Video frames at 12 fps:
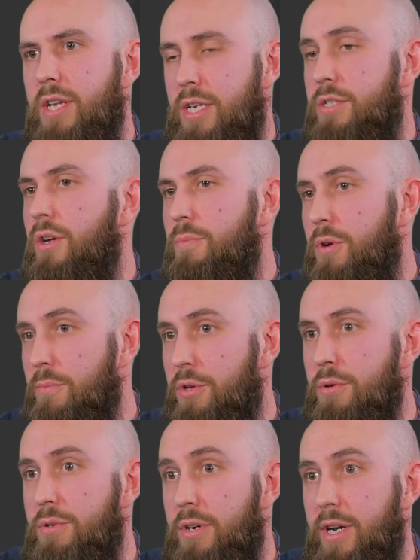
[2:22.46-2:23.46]
desktop
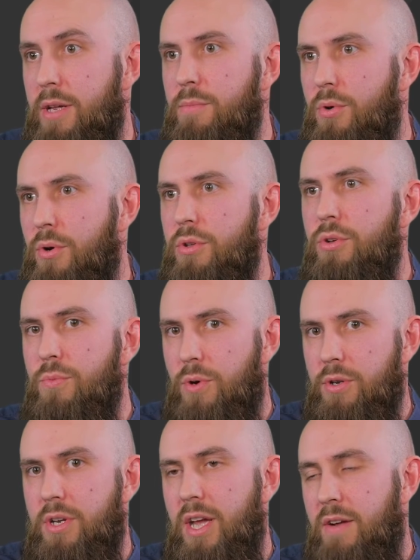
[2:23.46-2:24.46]
computer anymore. You
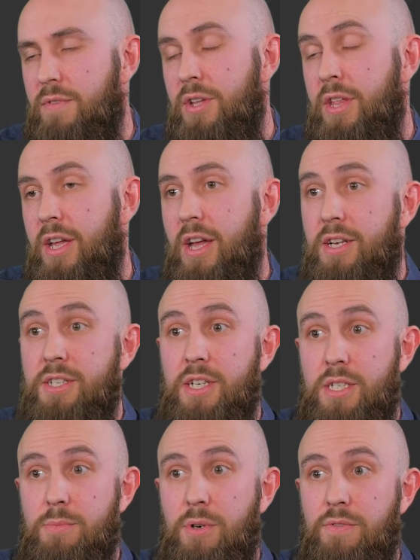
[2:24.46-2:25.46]
want everything
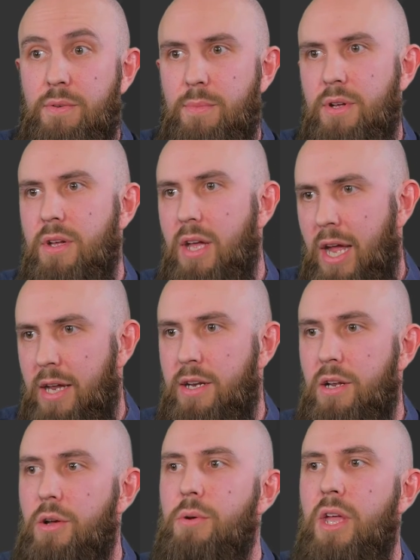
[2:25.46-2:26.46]
accessible from
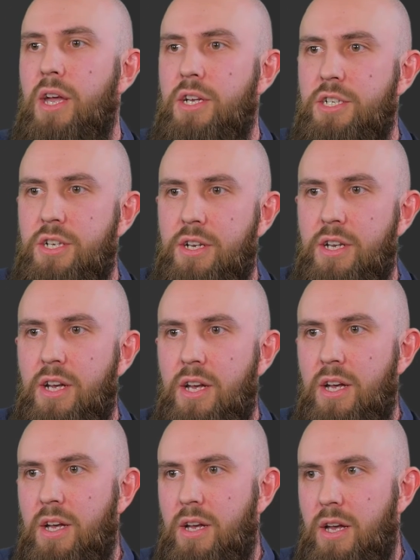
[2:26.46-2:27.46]
any location.
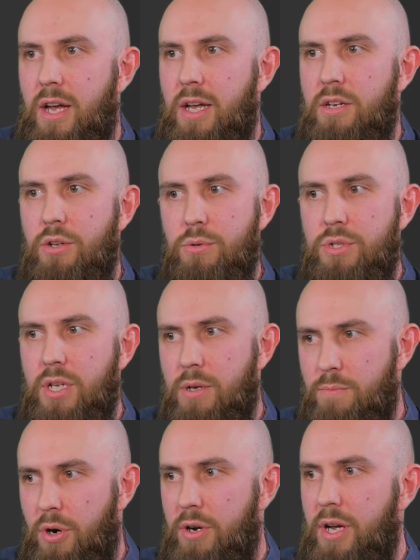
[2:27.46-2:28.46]
And
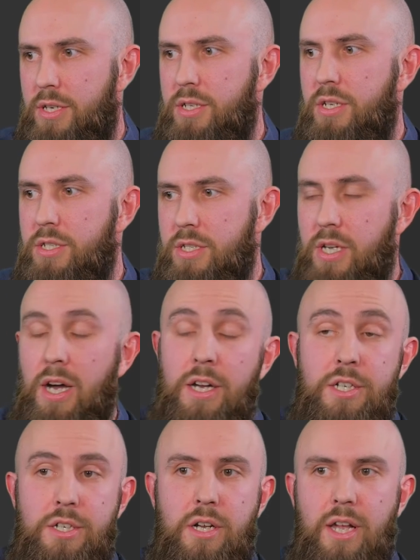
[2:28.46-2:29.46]
using products such as
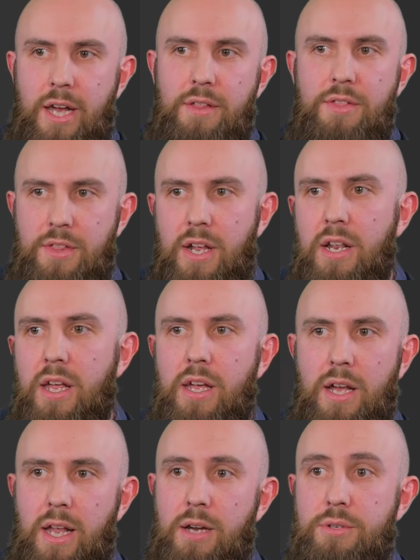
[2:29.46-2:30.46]
IGEL and
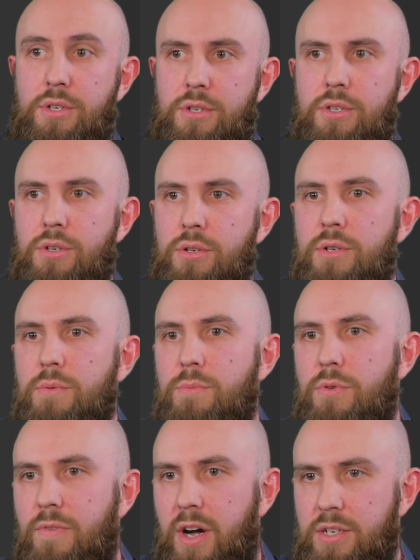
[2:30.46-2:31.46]
ThinLink allows you to
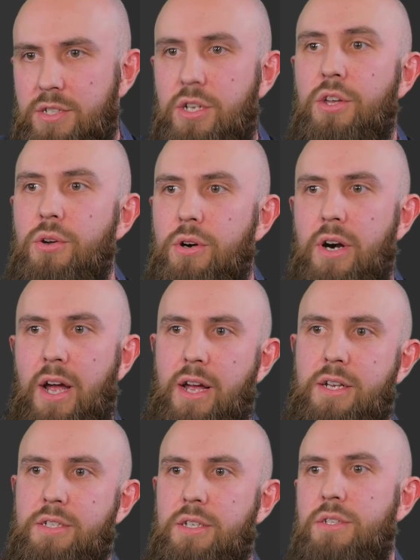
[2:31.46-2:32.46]
provide secure
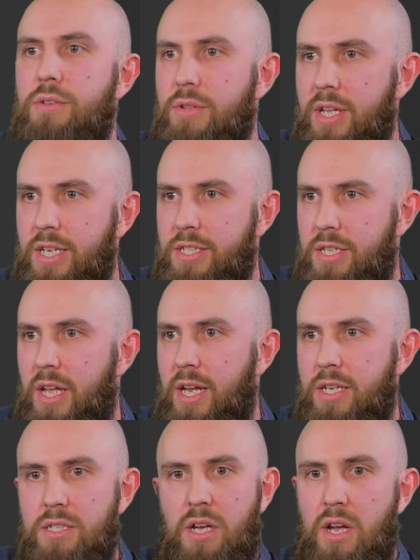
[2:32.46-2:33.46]
access to these
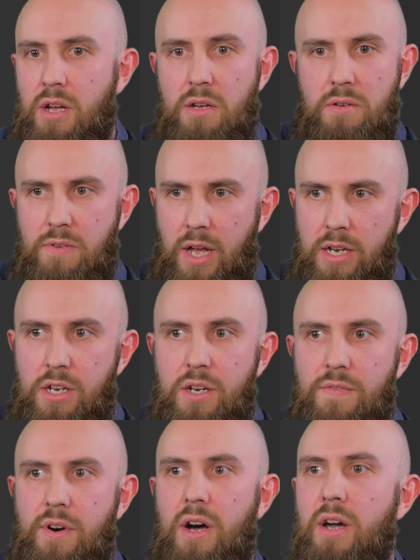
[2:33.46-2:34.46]
things, any
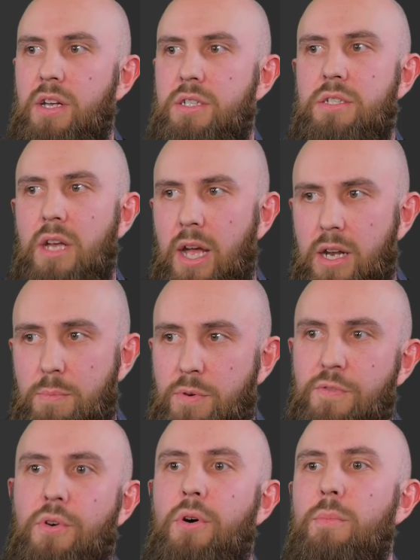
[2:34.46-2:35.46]
device, any
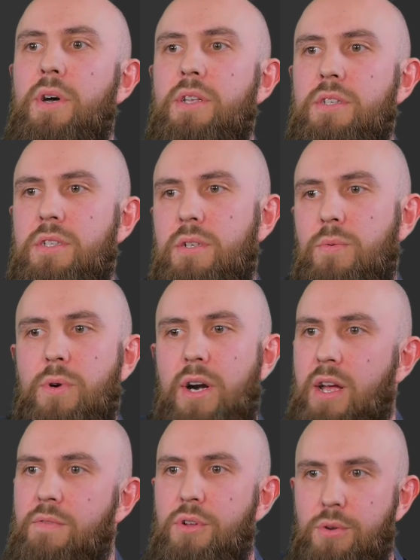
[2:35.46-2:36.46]
performance,
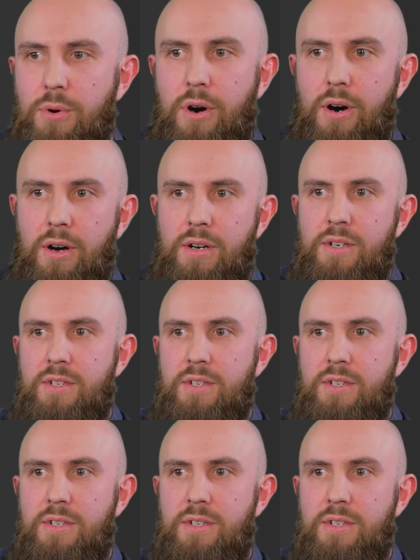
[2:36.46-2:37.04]
wherever you are.